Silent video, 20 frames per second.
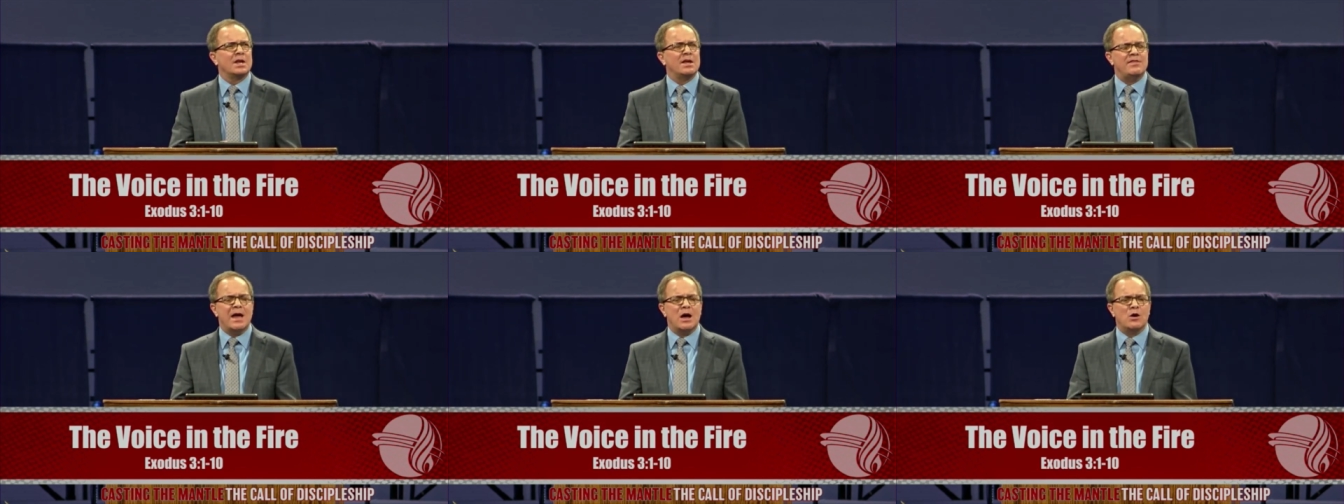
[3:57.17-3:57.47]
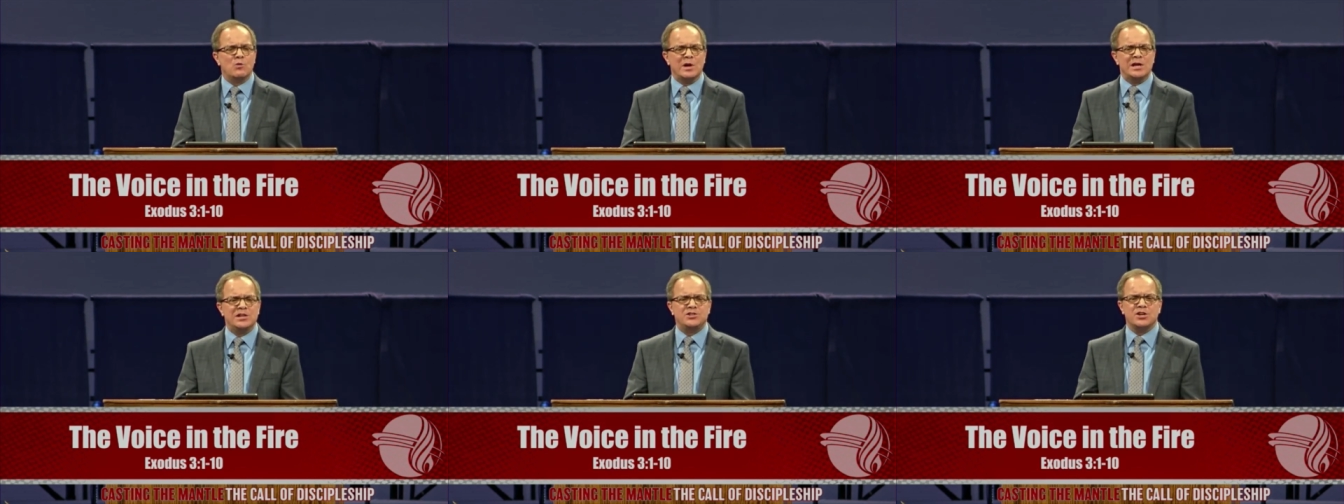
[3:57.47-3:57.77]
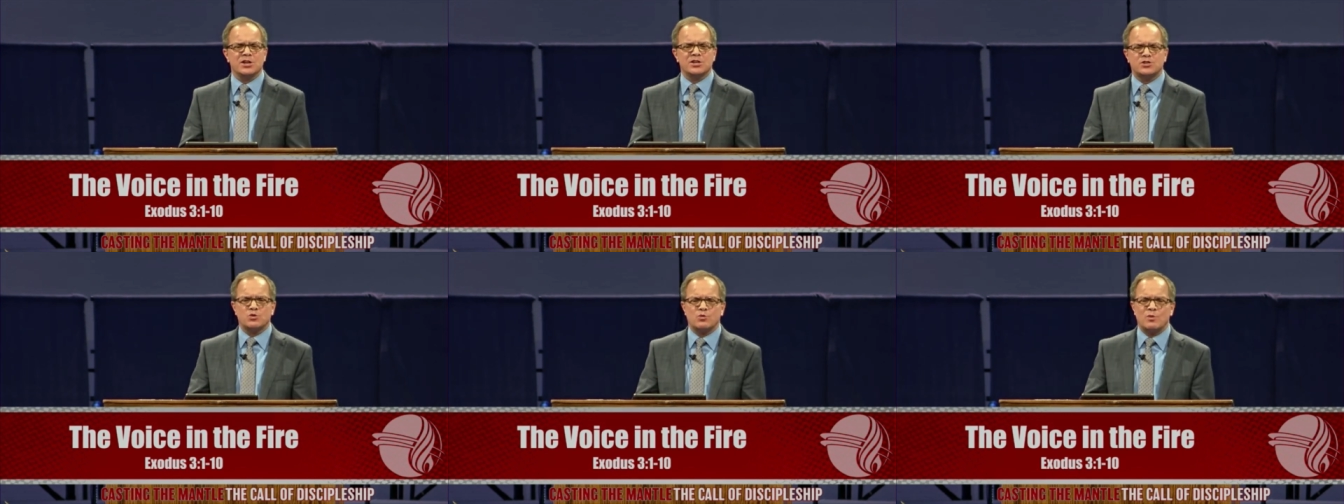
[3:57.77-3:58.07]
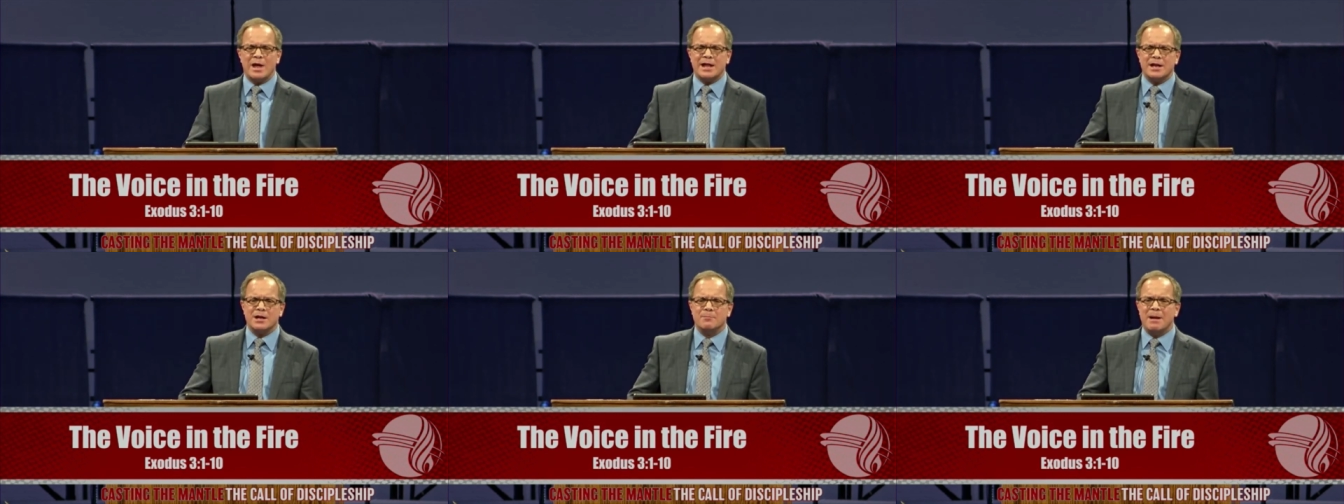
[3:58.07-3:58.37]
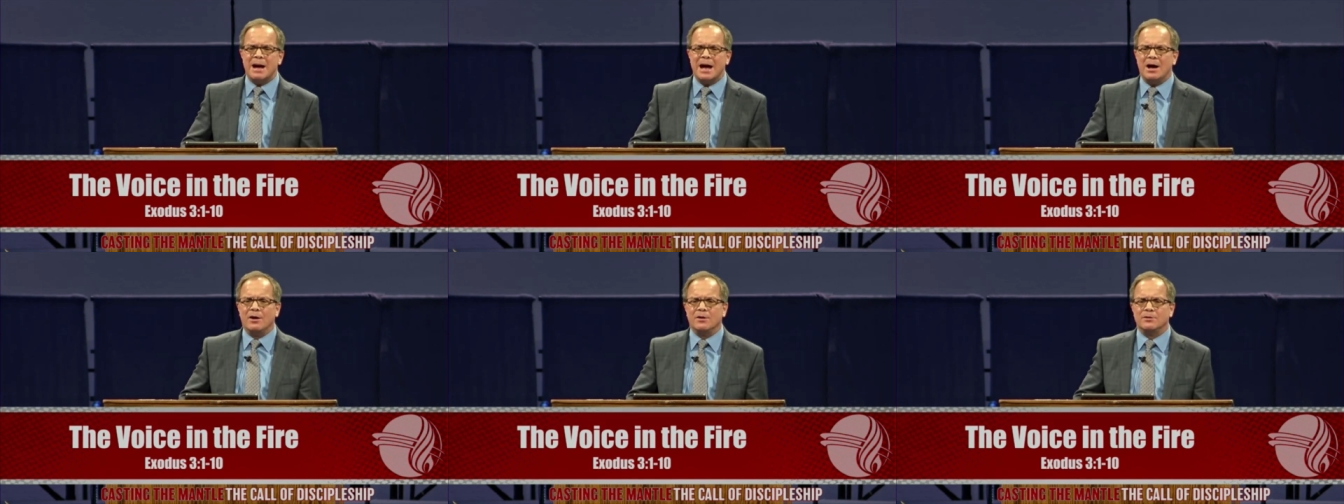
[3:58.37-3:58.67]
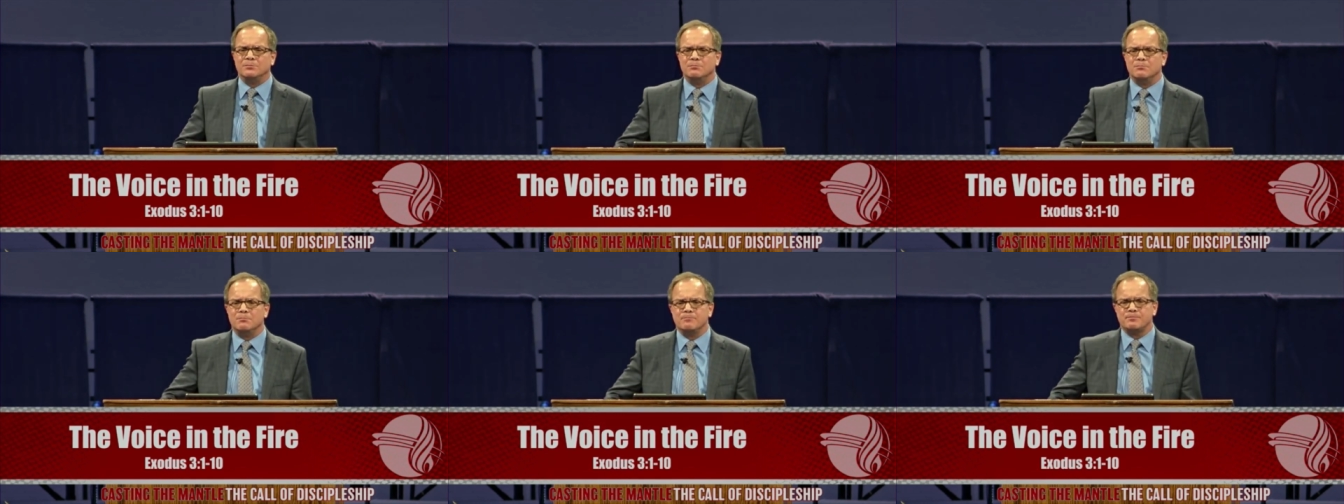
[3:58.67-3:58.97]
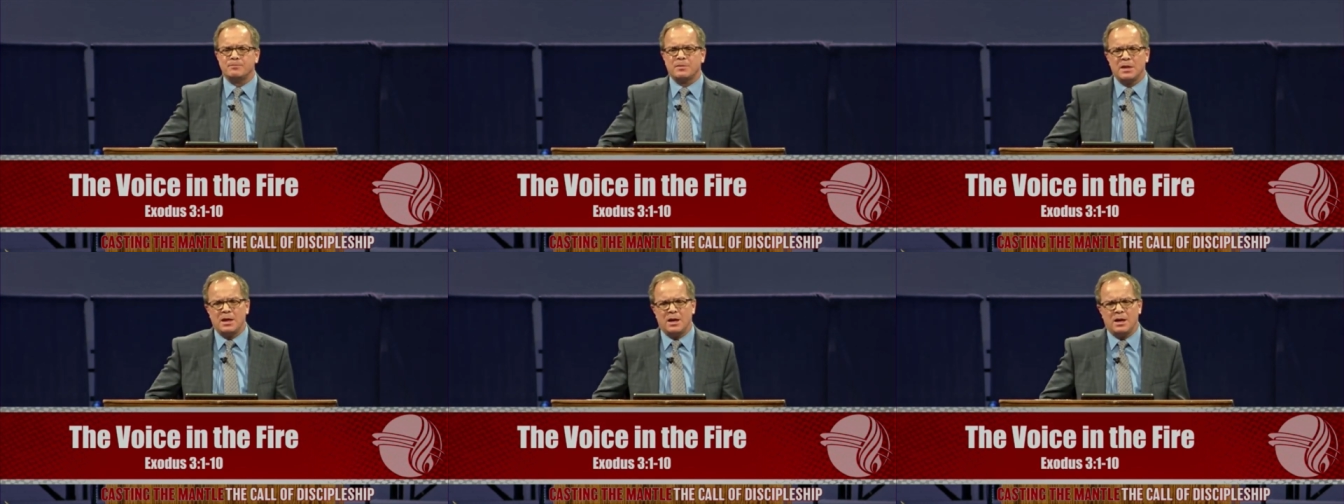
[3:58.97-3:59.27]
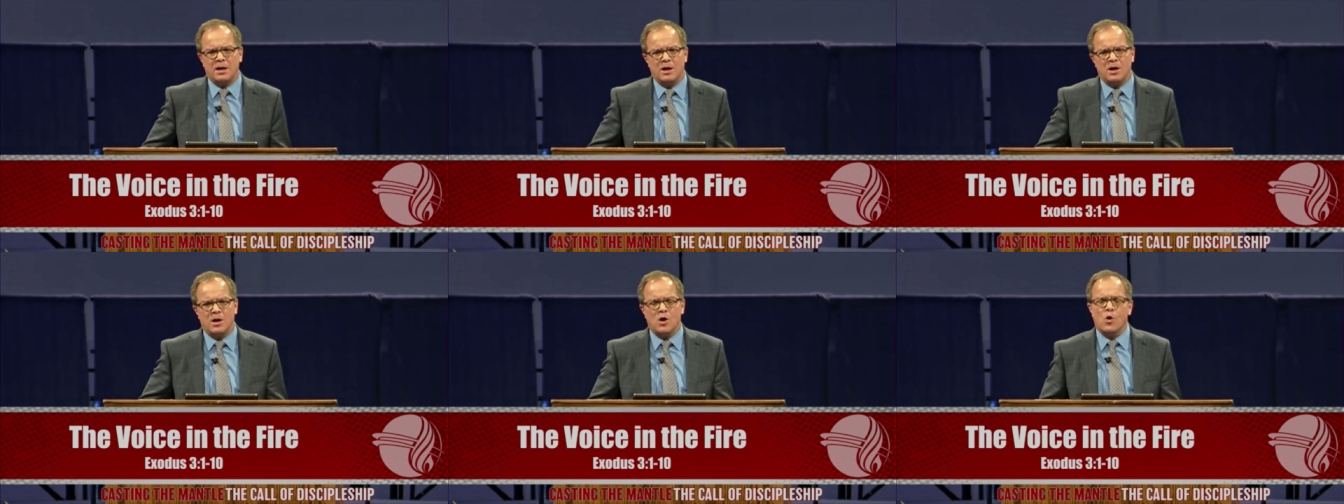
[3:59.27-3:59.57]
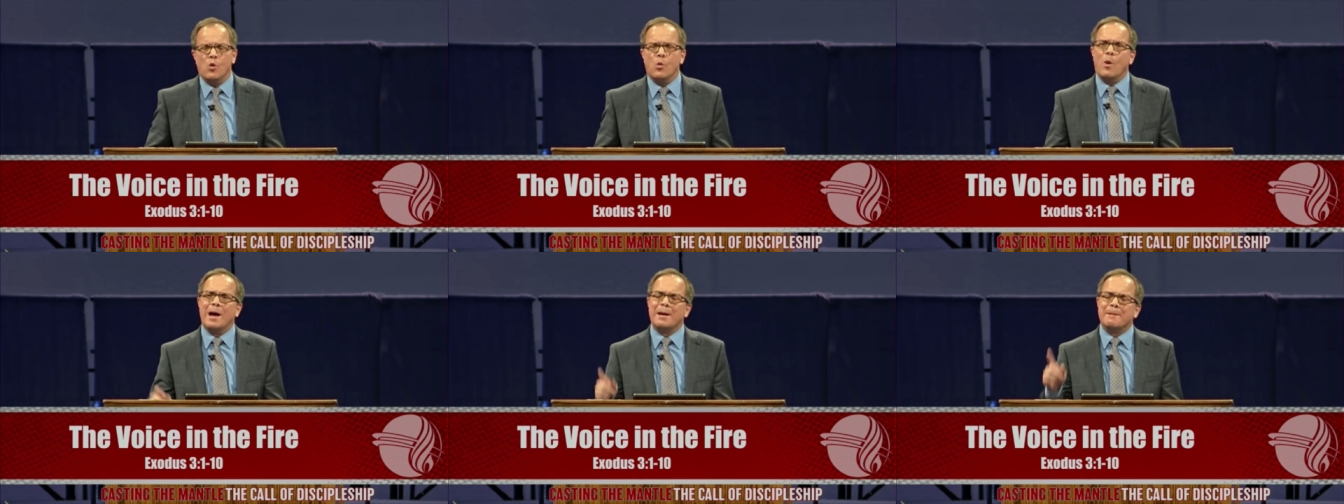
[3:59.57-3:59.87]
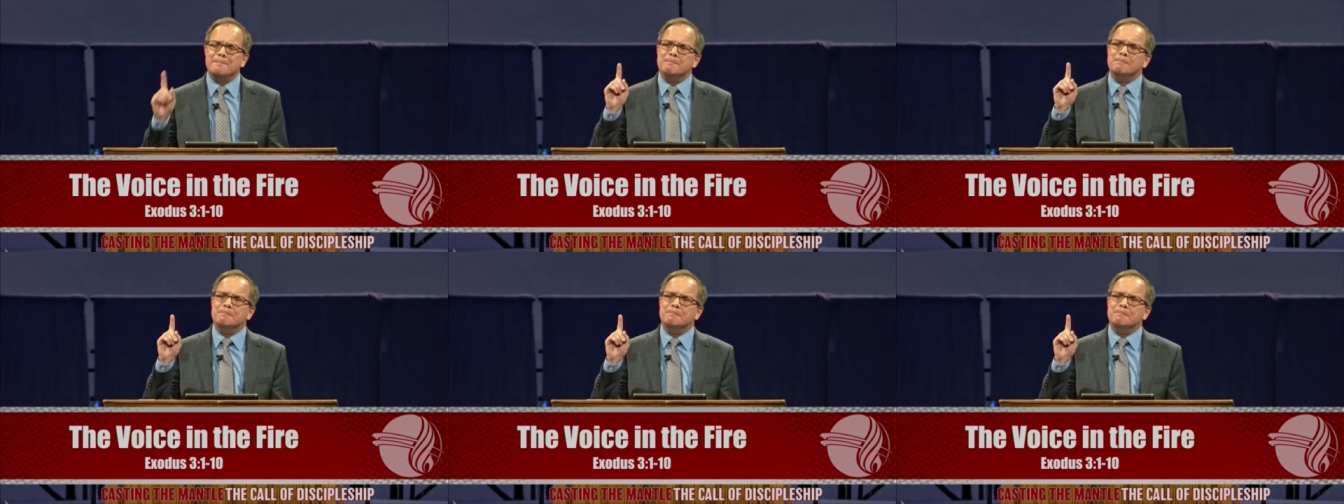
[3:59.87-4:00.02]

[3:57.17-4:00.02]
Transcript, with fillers: that we just read about, what